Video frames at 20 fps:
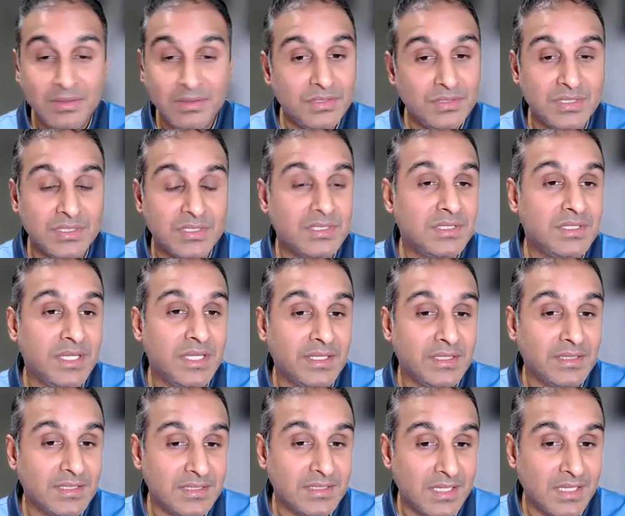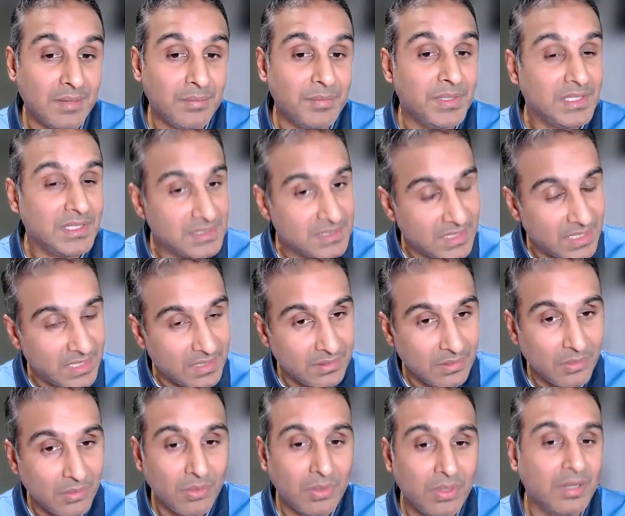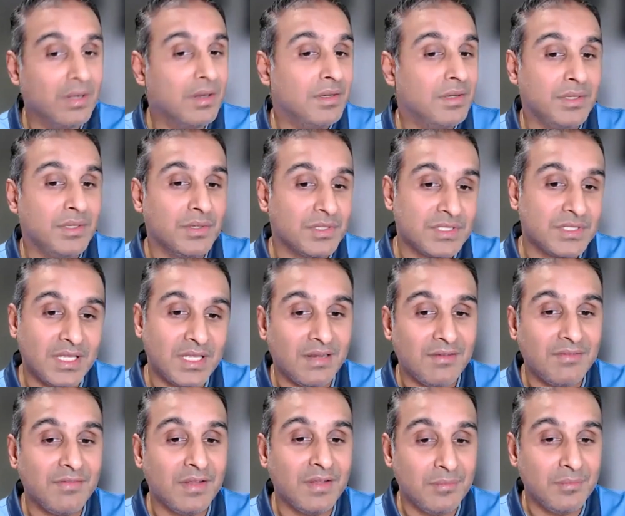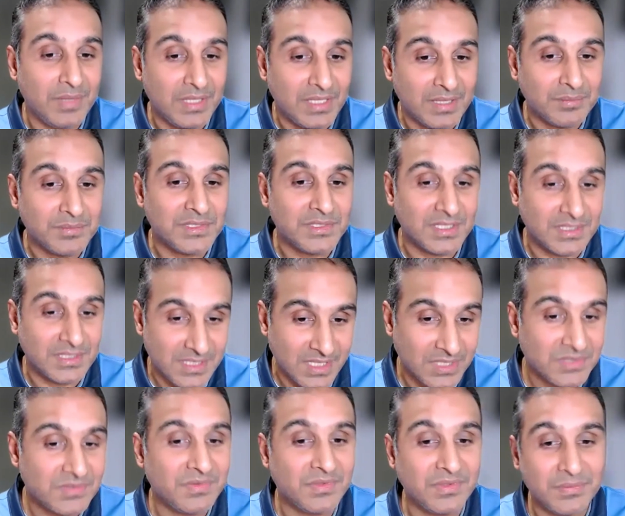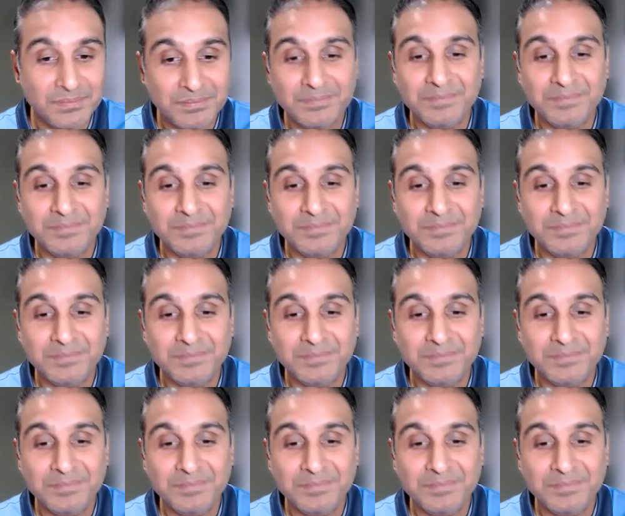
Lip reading: just take the topics and go learn yourself and become successful.